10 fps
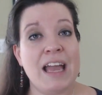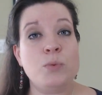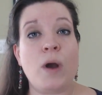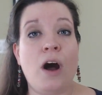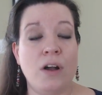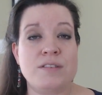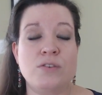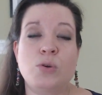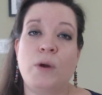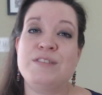And
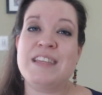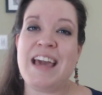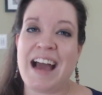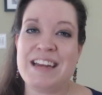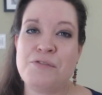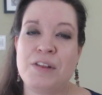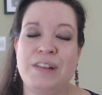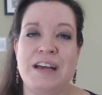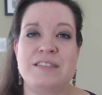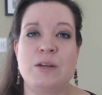also towards the end of the
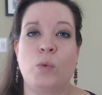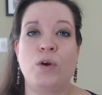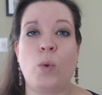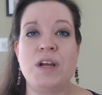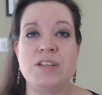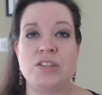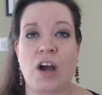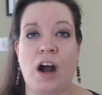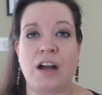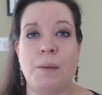lesson, we're going to
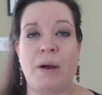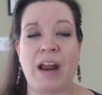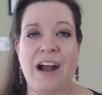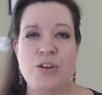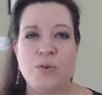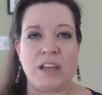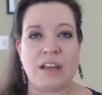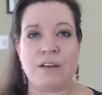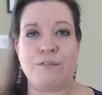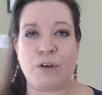talk about how you
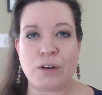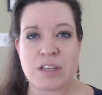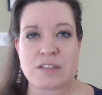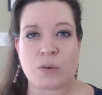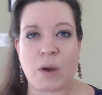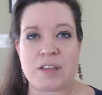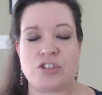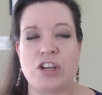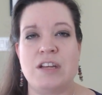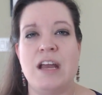can convert this
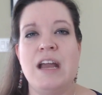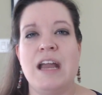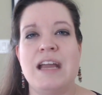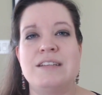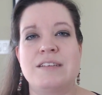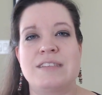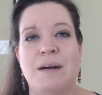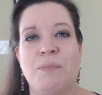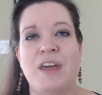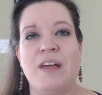question into
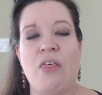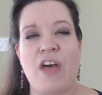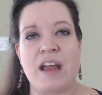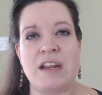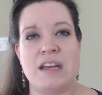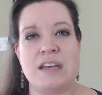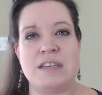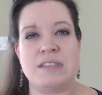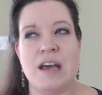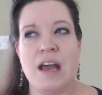something that
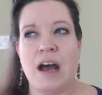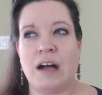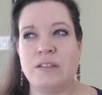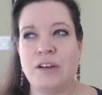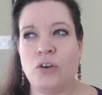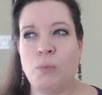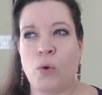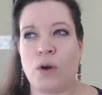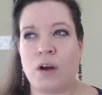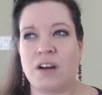is a little
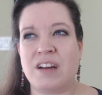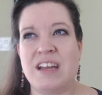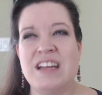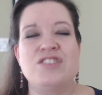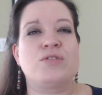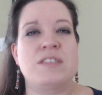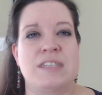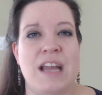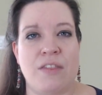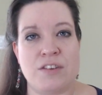more
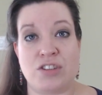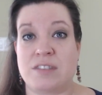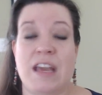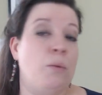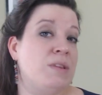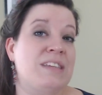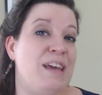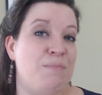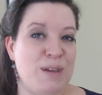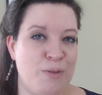interesting than just saying what's
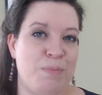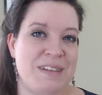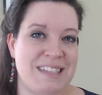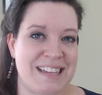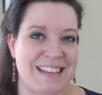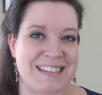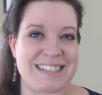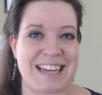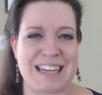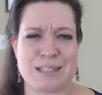keeping you busy
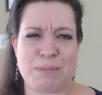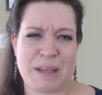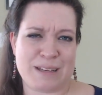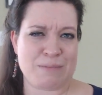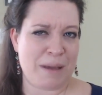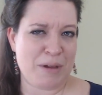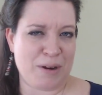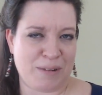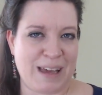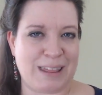these days, because maybe you